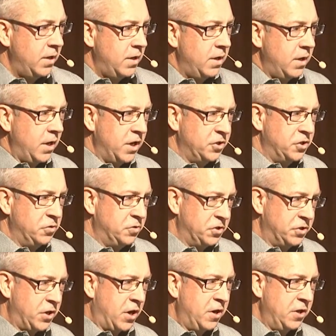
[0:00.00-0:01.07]
is you
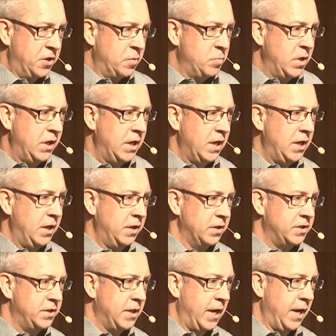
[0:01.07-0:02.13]
start at the beginning to
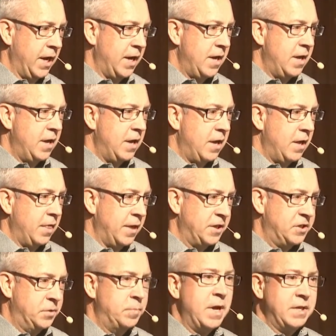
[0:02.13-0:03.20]
say, let's
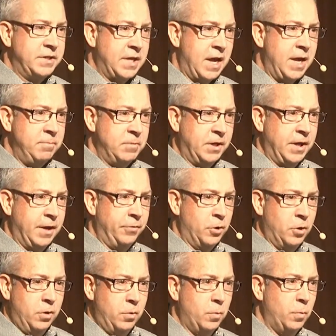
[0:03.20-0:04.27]
spend time
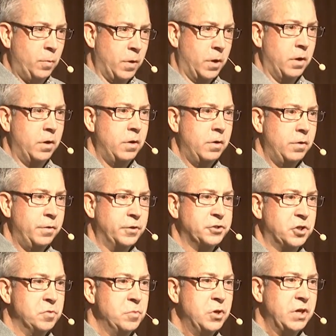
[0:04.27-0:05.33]
together where there's
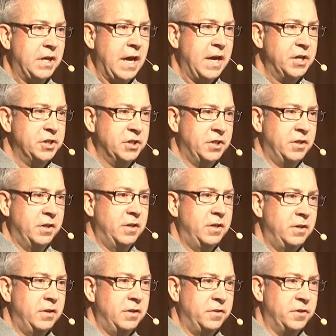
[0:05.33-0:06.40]
communication,
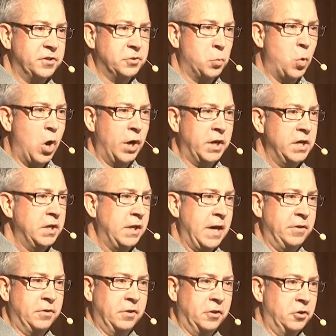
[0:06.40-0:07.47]
there's walking
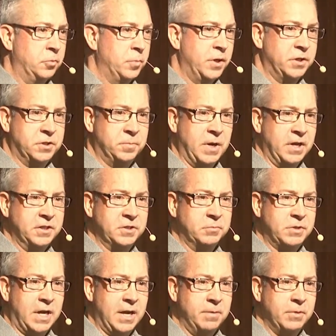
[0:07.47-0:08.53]
together a little bit, spending some
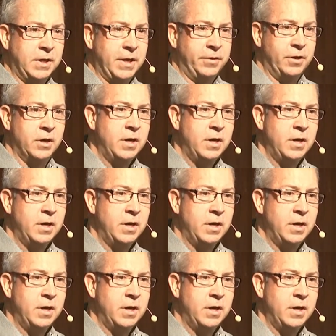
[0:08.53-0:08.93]
time together.